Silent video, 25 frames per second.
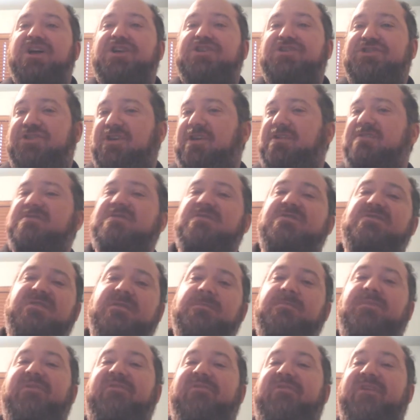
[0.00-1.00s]
Just the
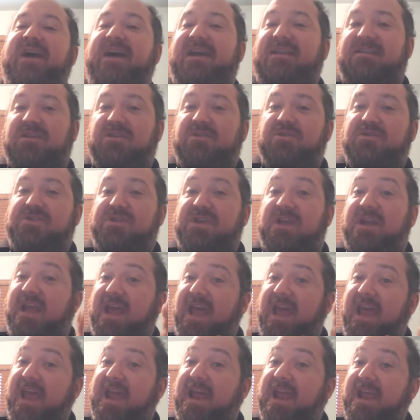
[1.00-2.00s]
simple fact that you said,
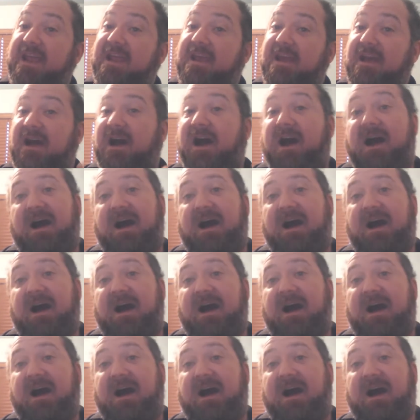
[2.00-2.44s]
hey,